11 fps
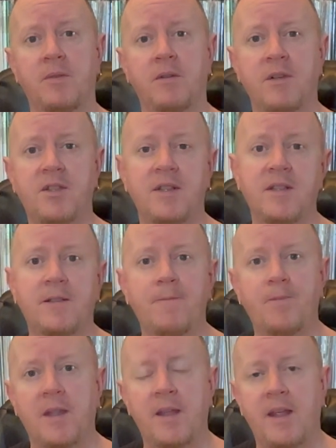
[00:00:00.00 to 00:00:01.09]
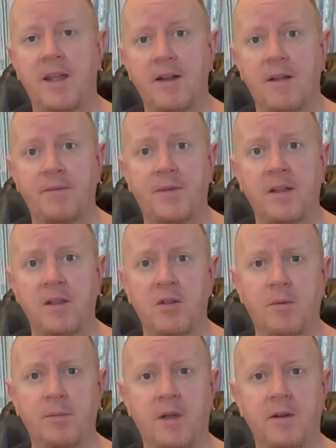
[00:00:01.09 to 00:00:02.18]
of Riches, and I'm finally
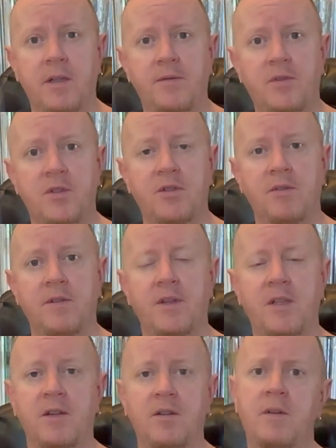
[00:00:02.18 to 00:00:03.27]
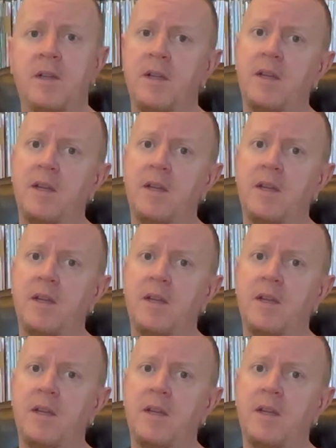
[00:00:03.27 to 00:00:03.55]
home long enough to shoot a video.